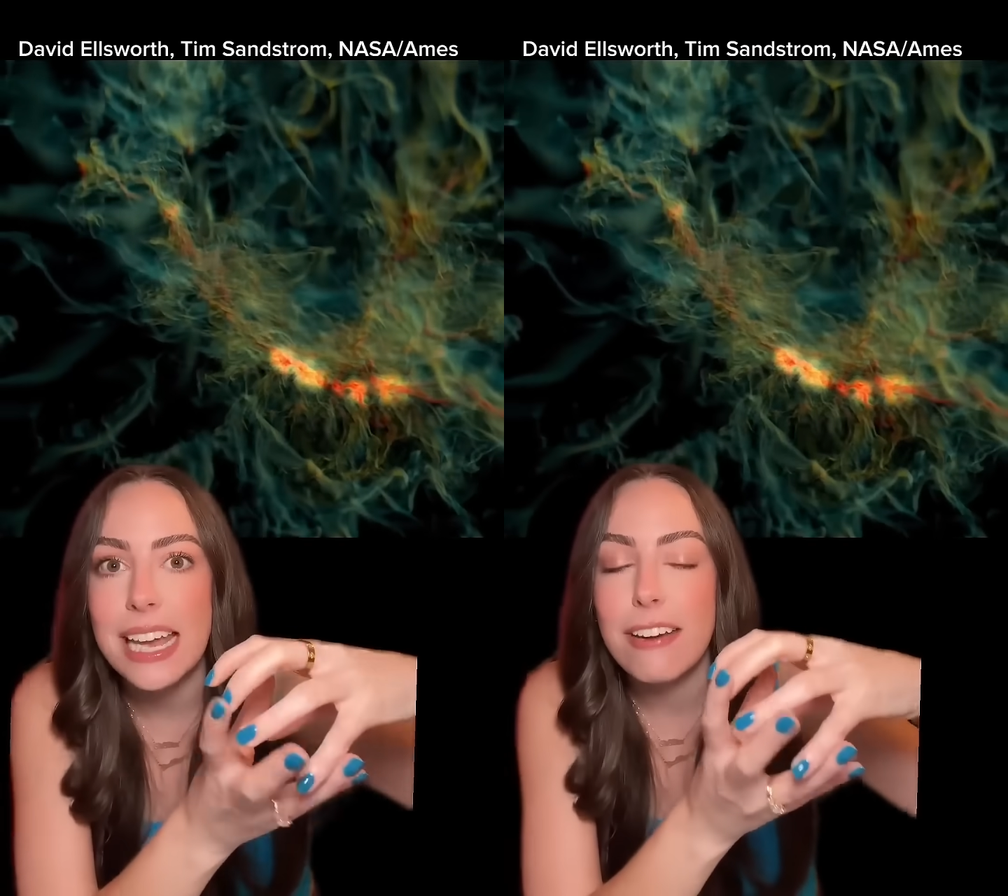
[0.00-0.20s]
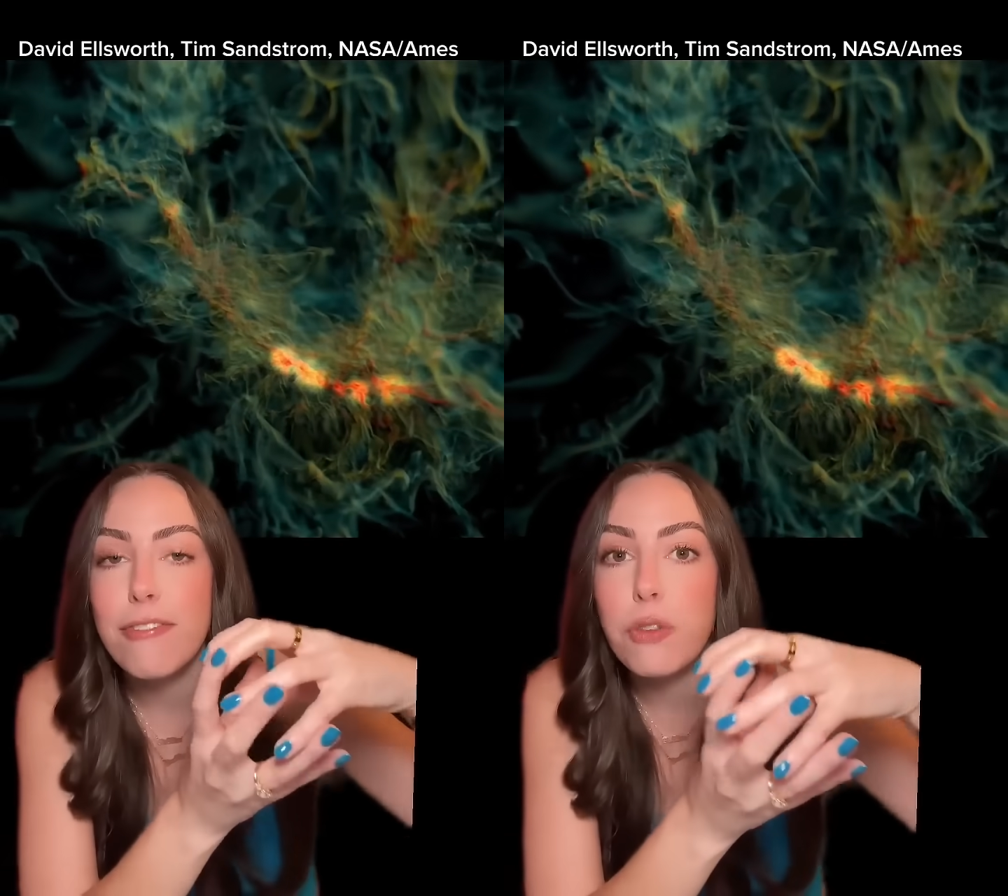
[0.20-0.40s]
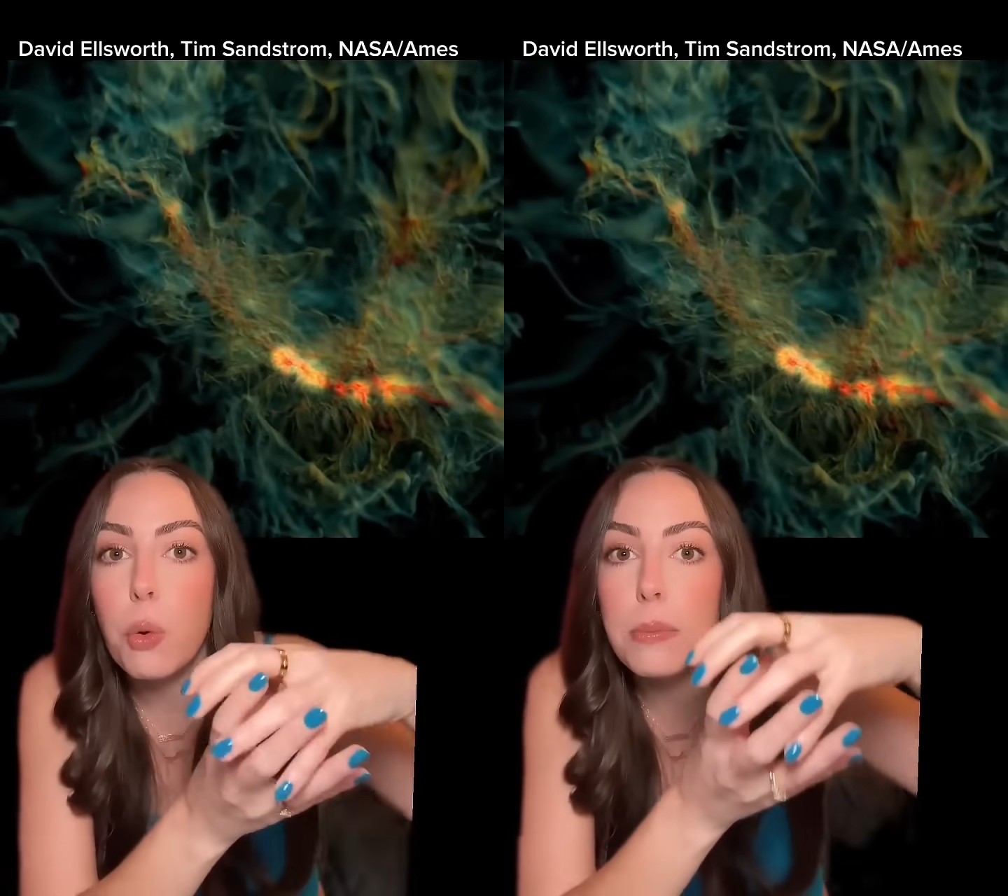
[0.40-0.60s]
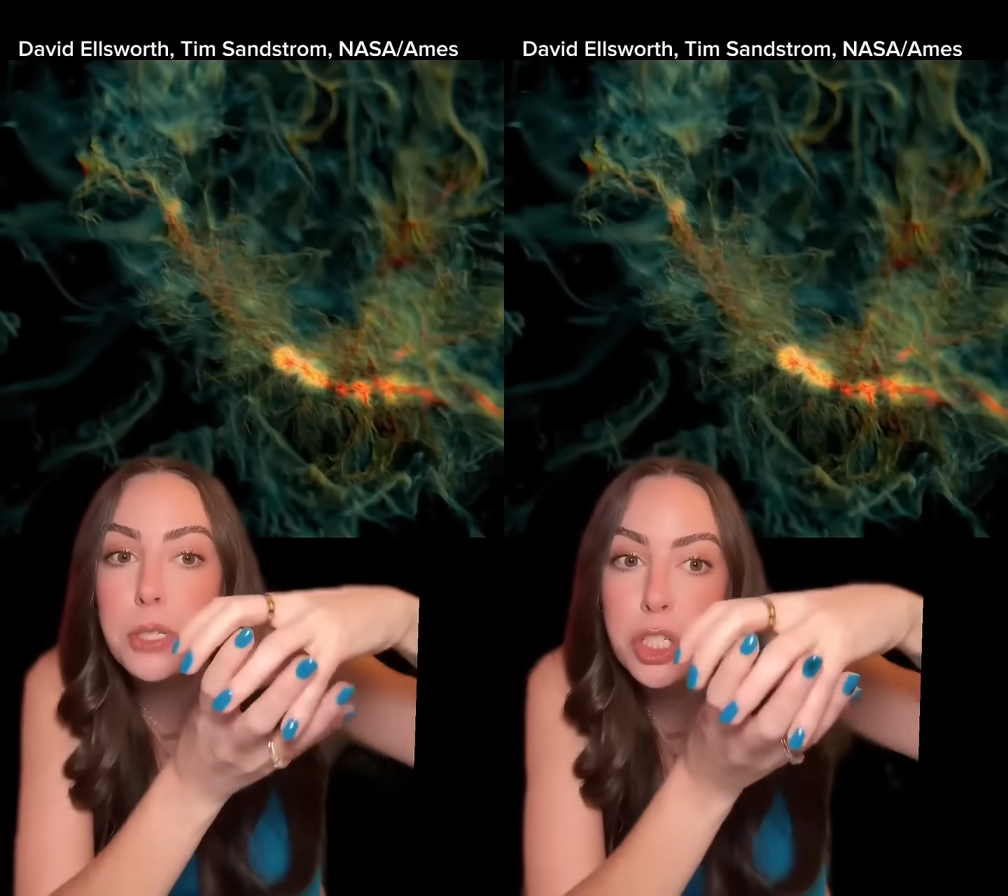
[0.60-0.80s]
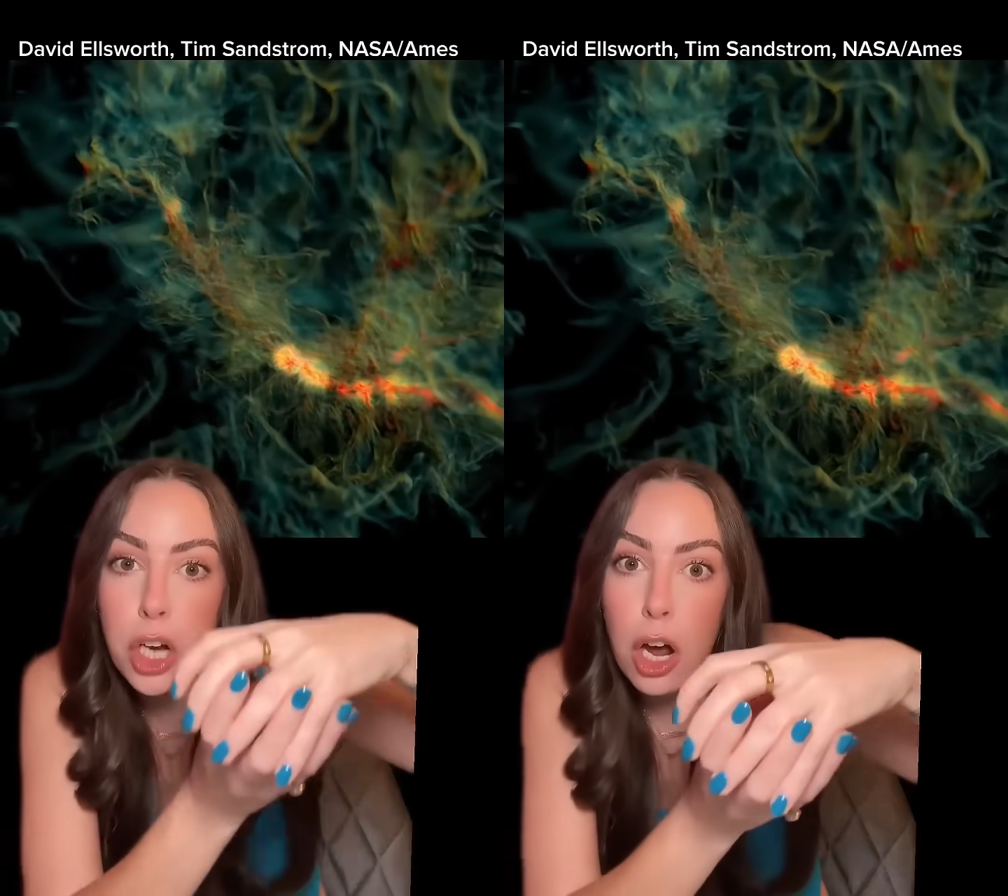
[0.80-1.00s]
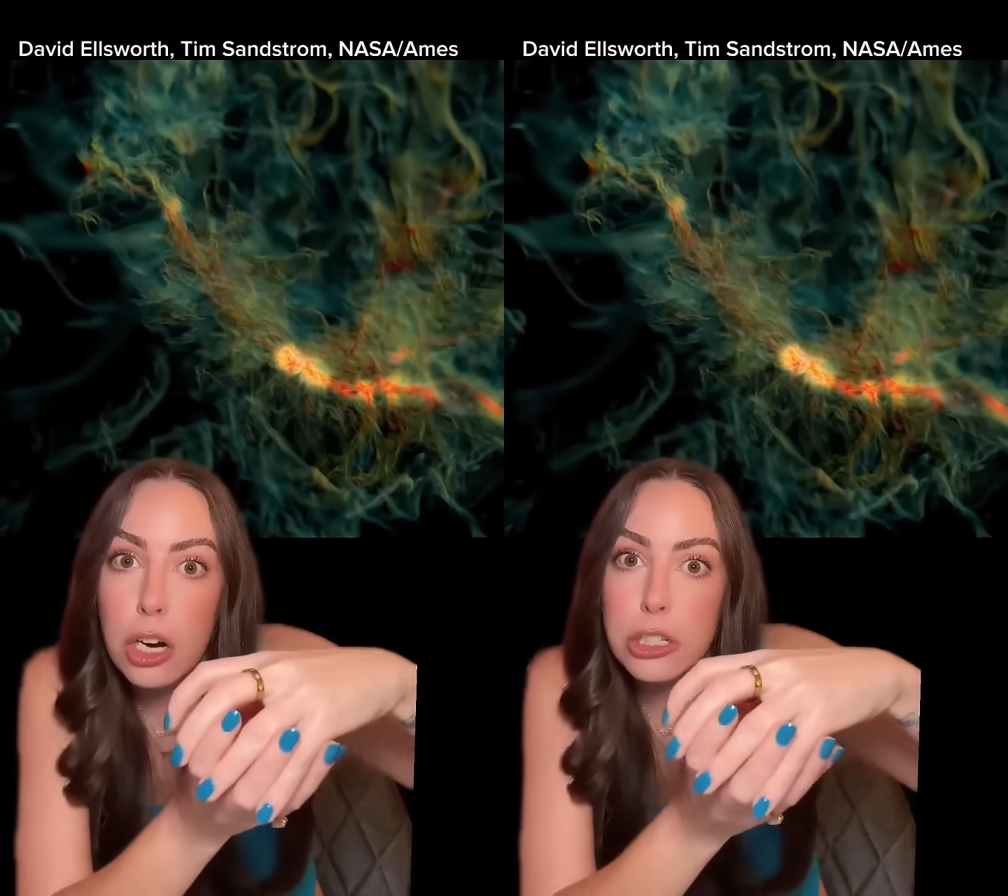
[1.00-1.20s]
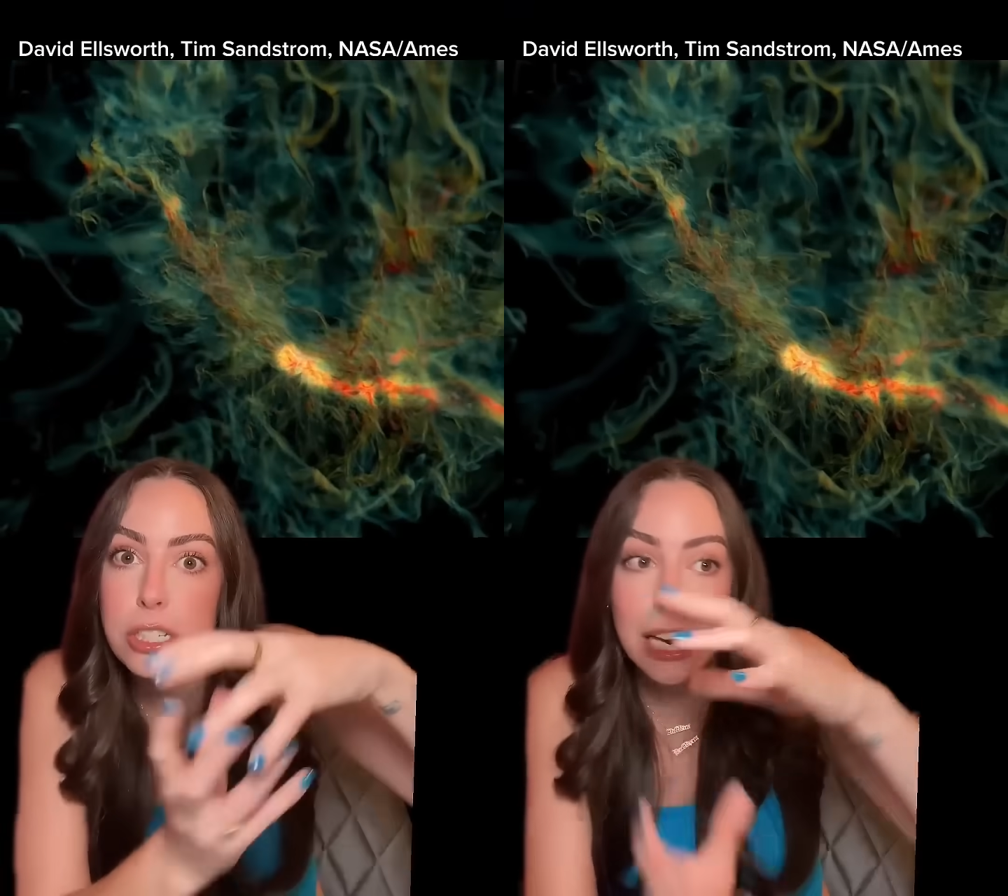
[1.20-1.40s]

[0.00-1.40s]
and forms stars,